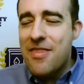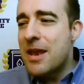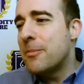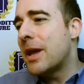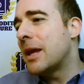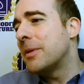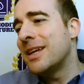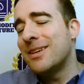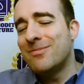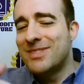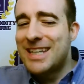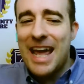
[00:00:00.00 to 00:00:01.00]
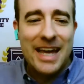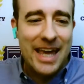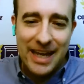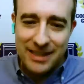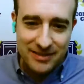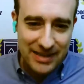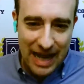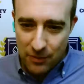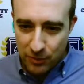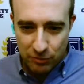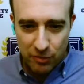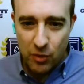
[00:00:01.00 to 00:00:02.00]
and then maybe decades
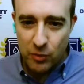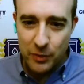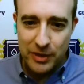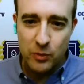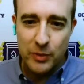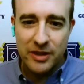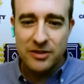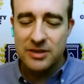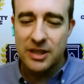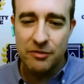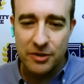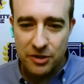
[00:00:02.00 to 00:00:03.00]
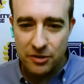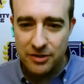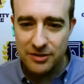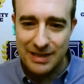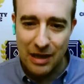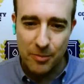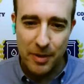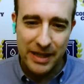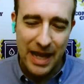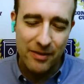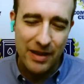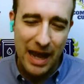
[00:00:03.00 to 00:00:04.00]
down the road, we could see a return to sound
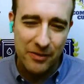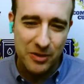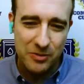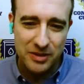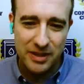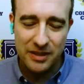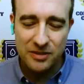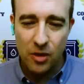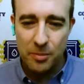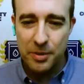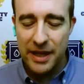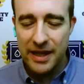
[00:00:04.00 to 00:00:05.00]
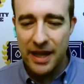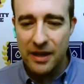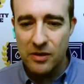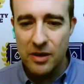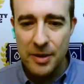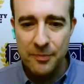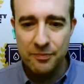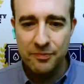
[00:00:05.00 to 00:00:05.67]
money? How do you see this all playing out?